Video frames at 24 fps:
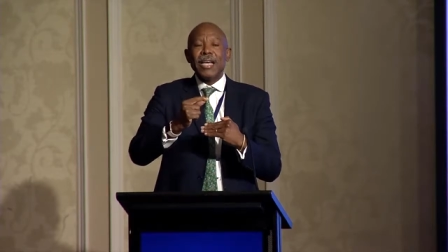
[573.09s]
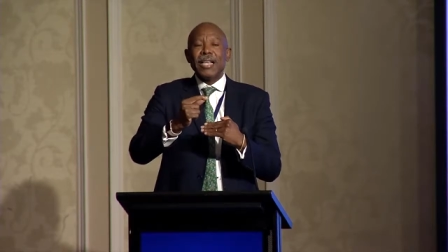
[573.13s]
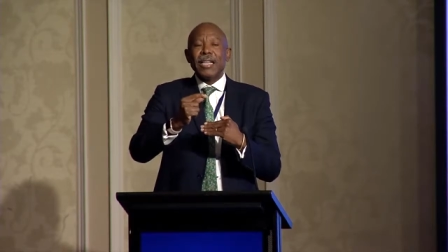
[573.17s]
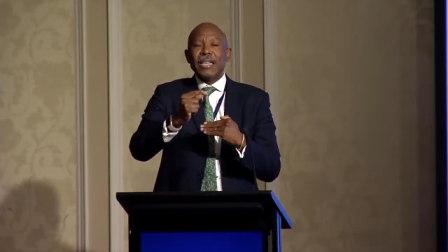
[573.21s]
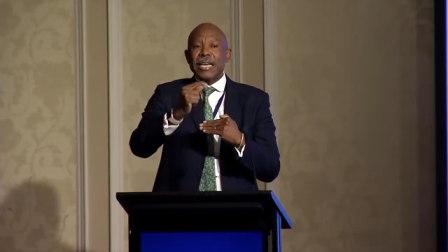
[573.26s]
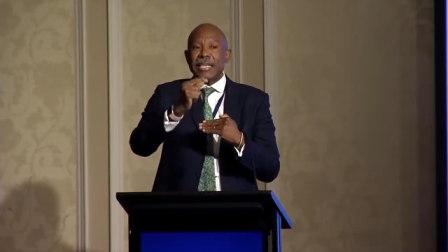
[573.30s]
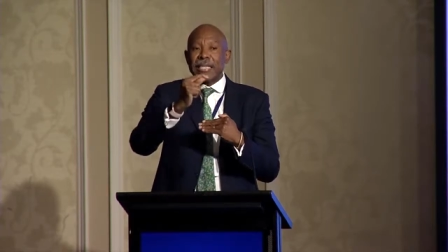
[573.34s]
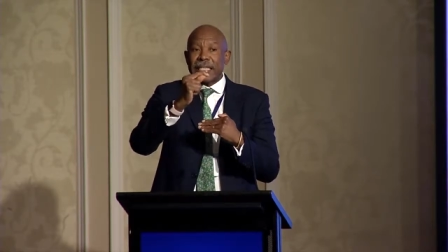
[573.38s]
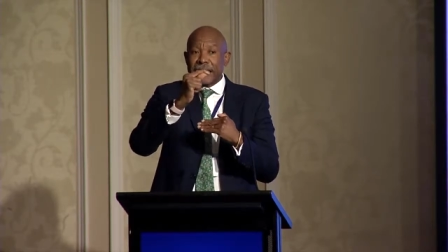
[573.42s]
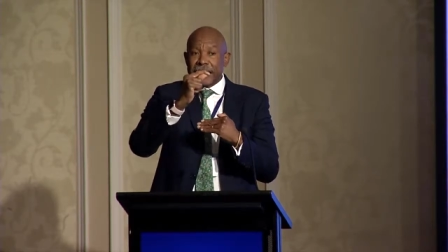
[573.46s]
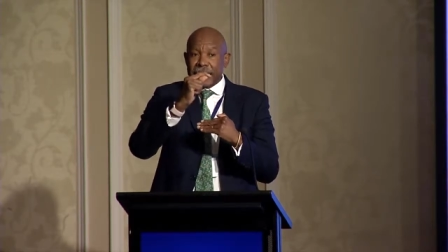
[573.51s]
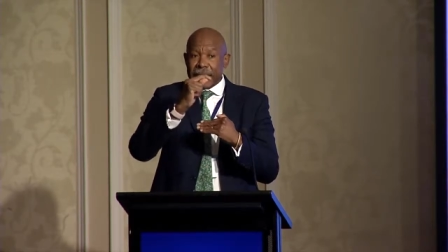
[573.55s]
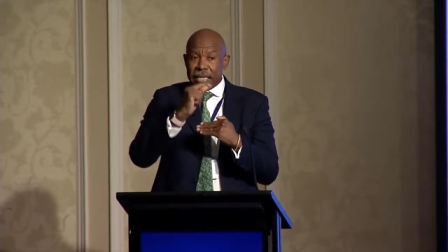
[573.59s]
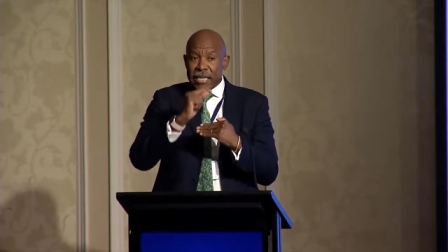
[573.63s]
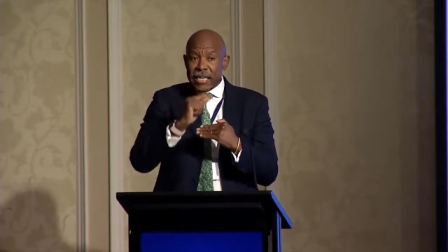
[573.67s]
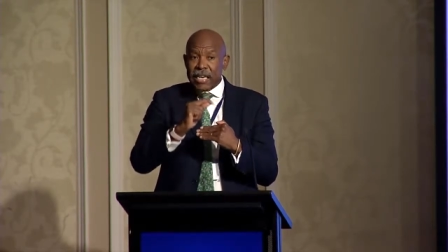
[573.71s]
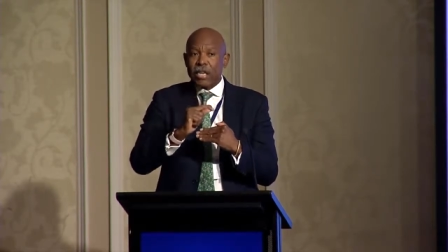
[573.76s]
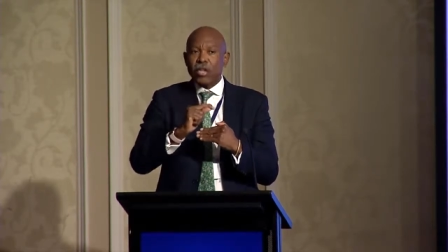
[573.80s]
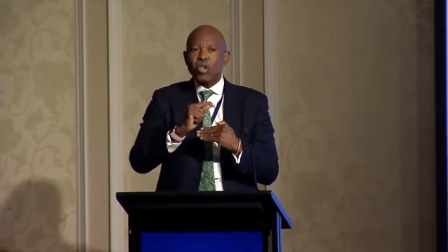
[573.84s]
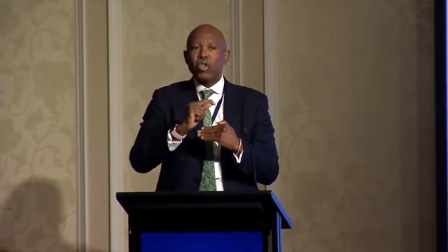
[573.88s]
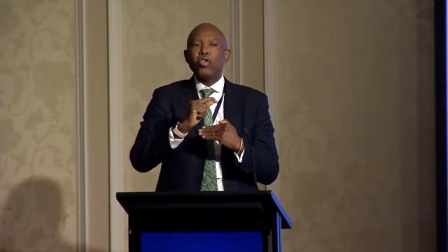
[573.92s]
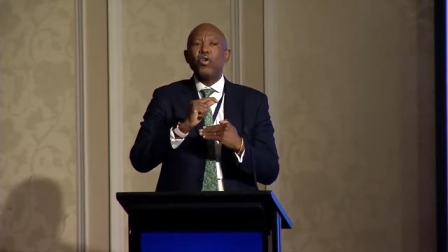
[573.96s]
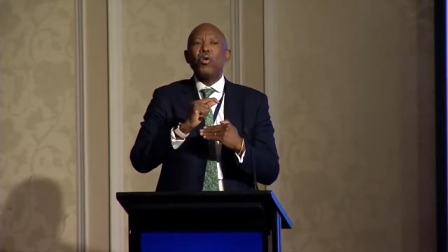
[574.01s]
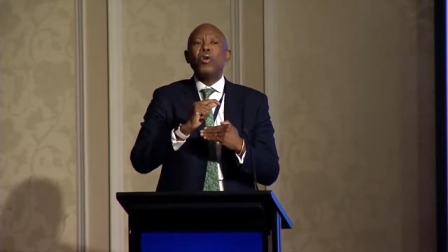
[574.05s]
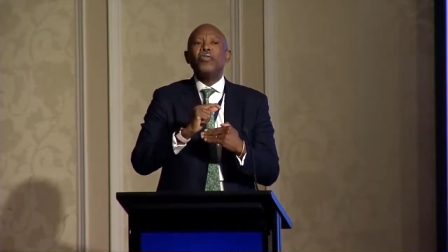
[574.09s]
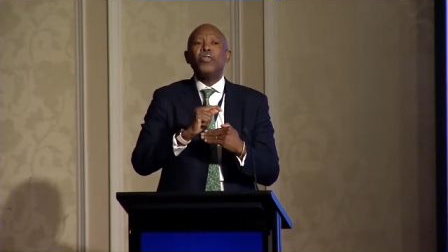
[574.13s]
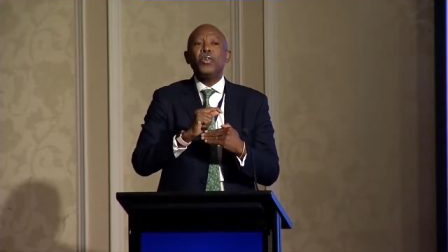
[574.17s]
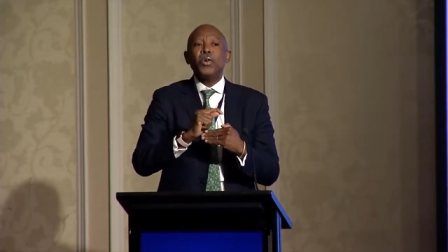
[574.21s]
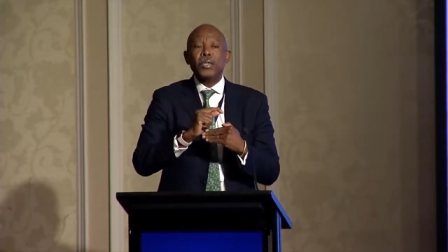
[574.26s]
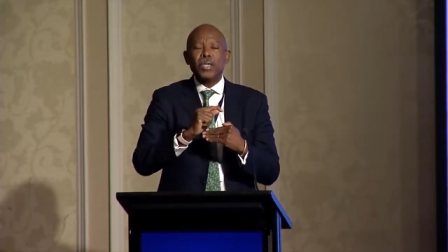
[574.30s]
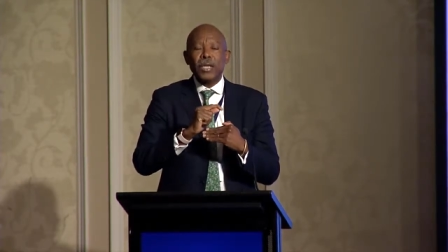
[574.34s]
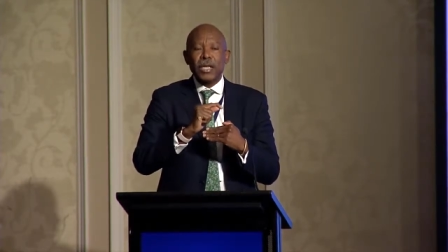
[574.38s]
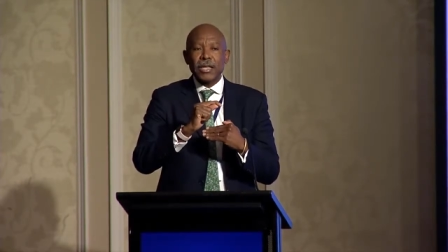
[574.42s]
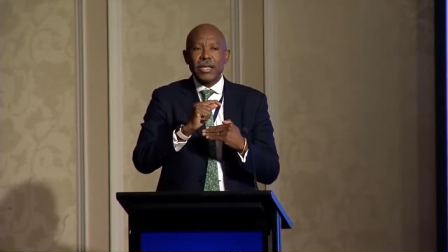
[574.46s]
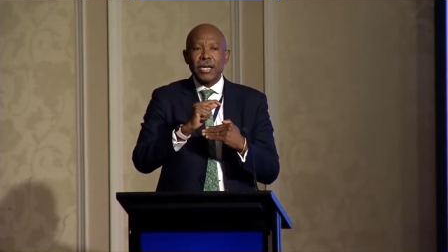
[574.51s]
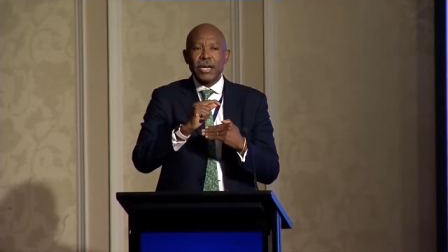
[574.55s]
The trick though for
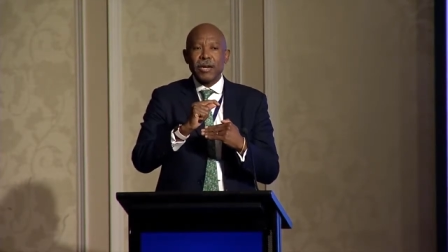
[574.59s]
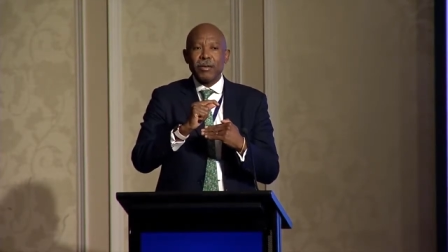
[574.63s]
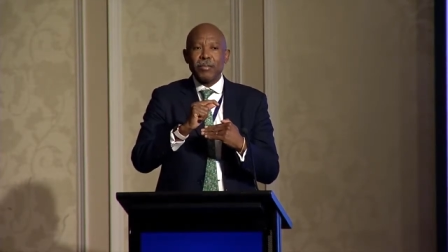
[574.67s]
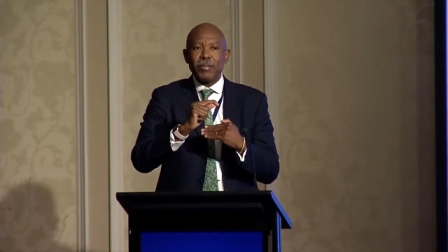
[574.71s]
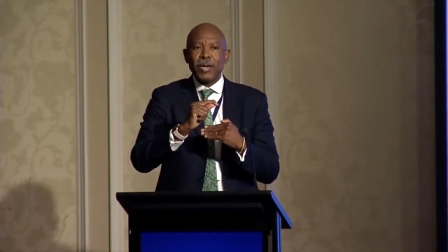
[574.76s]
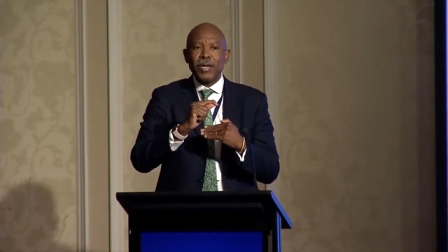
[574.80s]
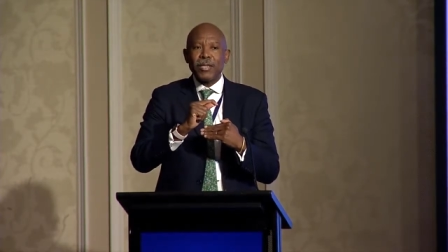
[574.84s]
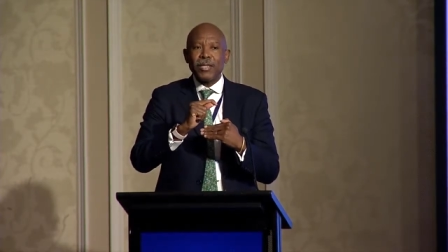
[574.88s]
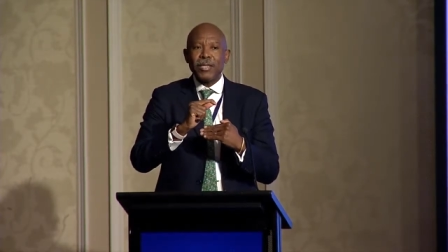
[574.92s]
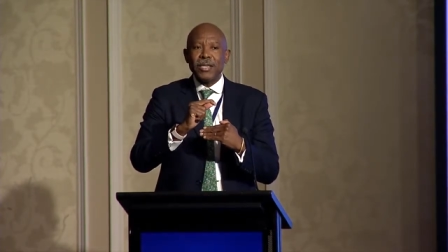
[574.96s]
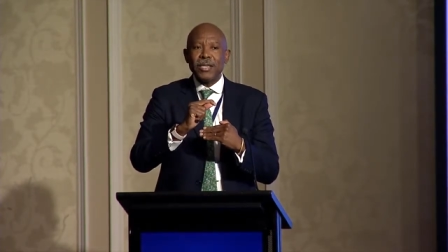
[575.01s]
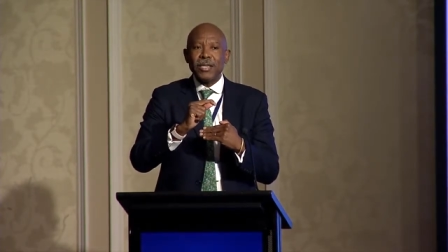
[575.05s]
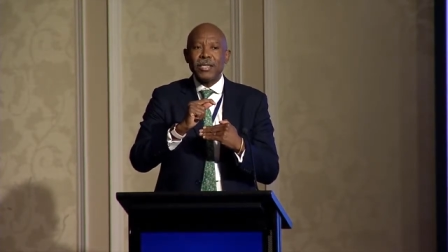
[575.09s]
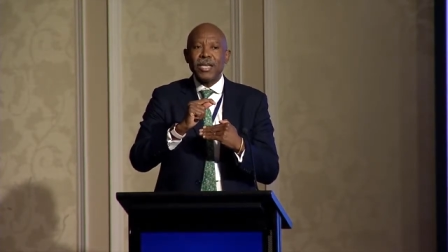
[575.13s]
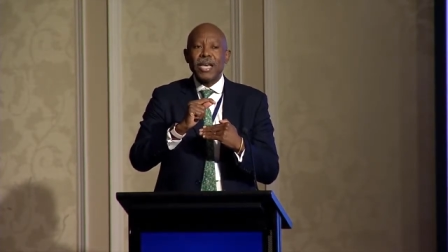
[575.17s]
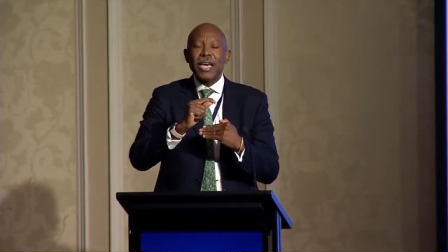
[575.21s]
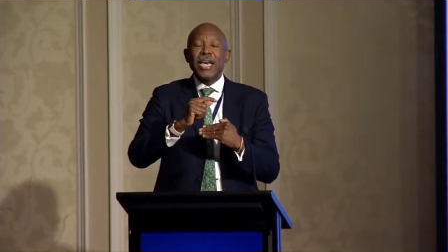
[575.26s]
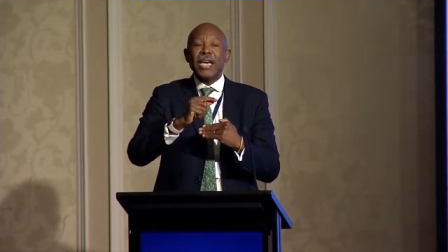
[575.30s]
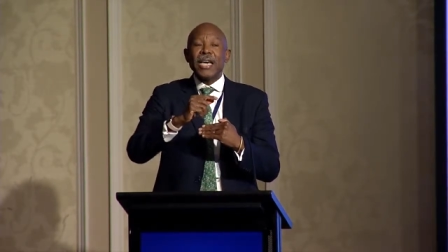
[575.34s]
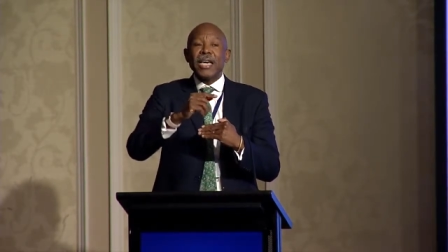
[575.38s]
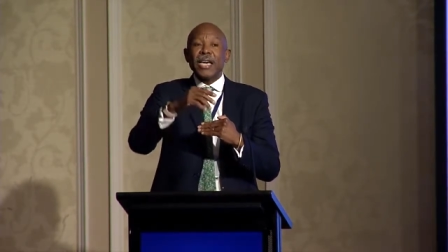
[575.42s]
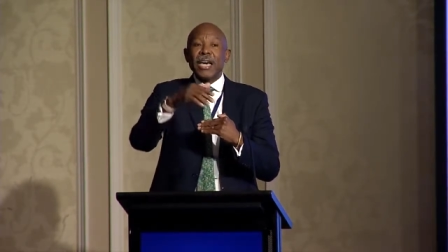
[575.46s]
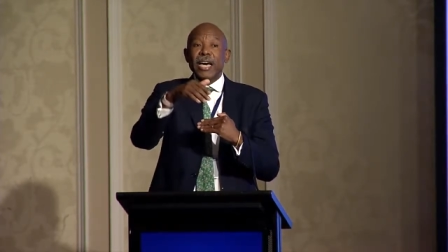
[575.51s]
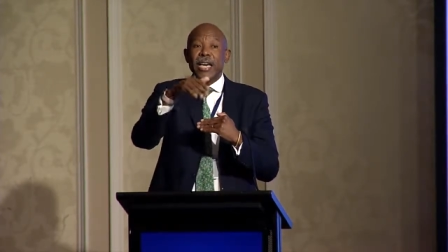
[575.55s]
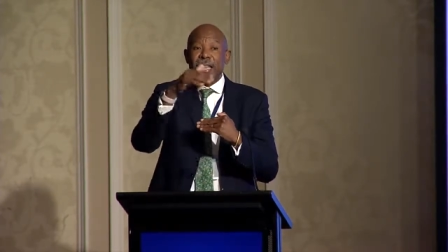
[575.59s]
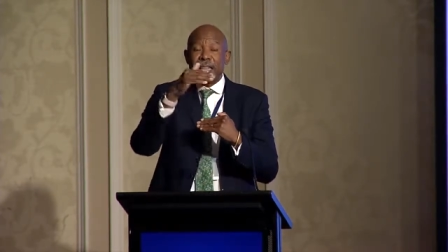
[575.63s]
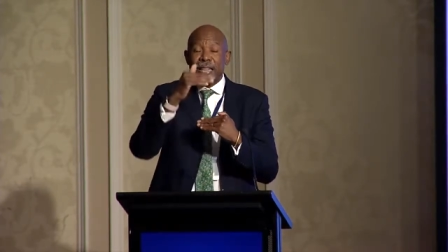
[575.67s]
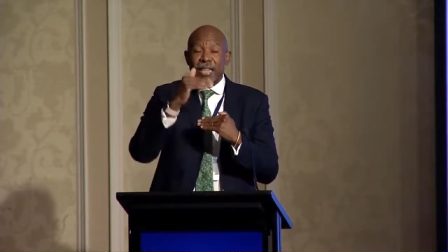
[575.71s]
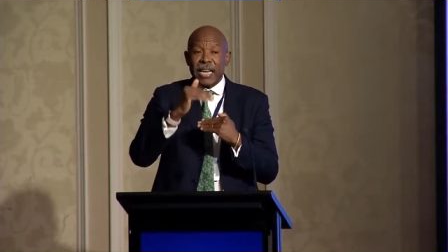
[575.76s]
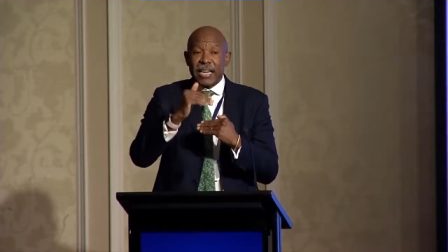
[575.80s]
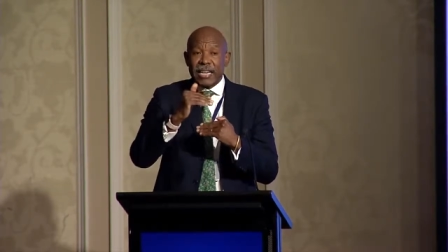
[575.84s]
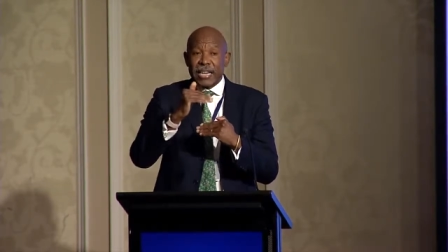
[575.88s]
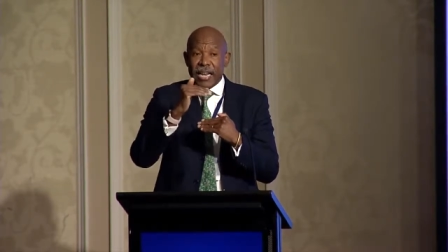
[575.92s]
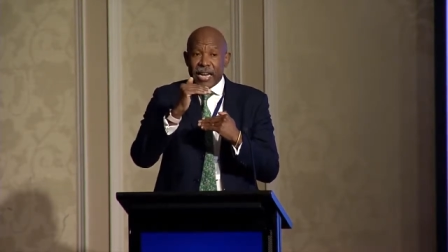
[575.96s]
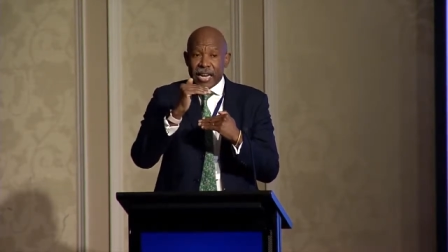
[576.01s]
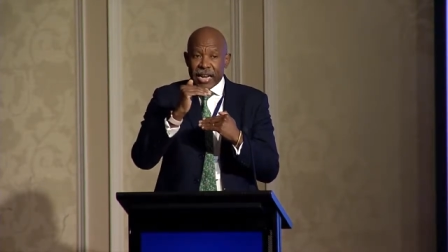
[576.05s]
central banks is in
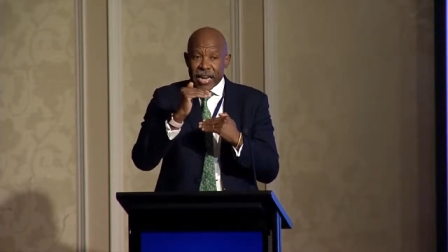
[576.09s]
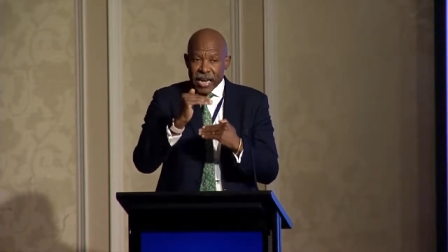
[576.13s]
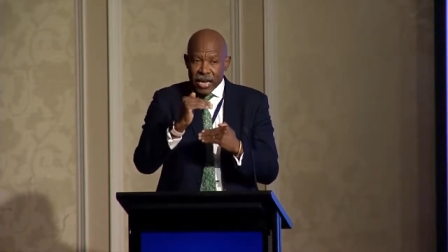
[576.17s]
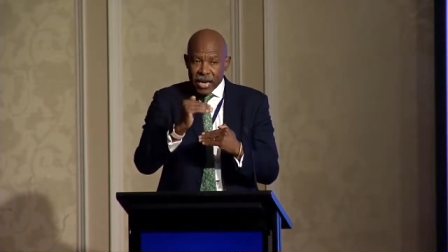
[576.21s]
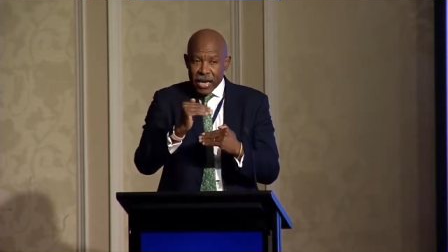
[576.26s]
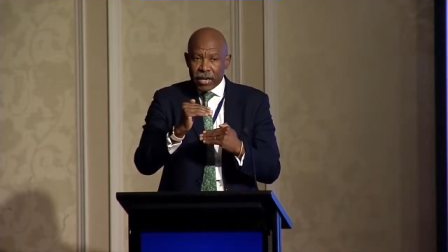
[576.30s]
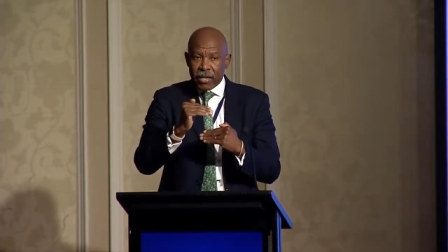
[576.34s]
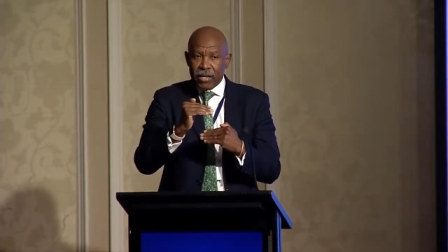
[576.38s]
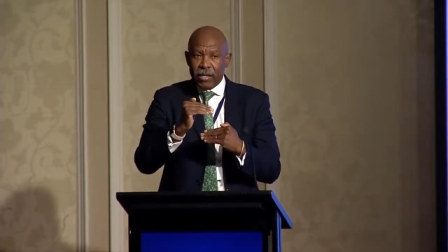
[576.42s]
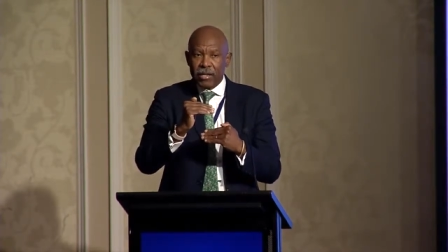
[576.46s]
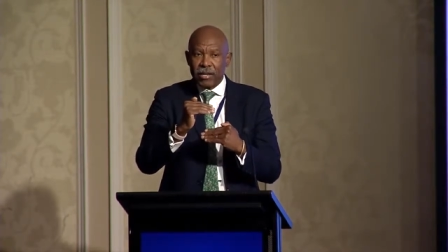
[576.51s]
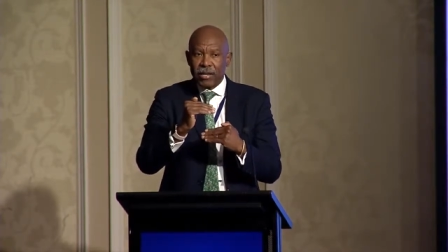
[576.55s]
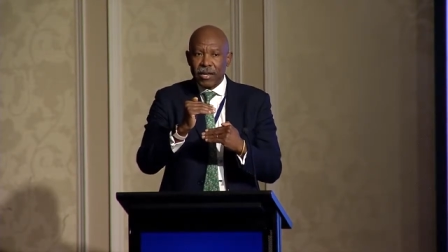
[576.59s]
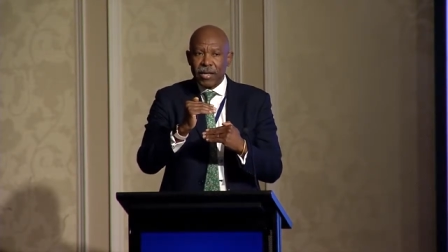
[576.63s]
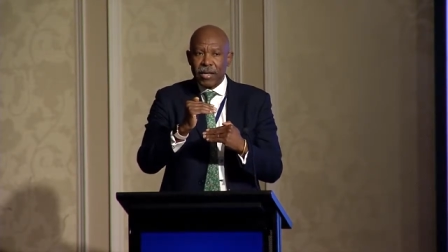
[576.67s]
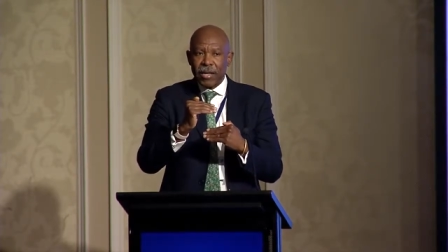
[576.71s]
that layering,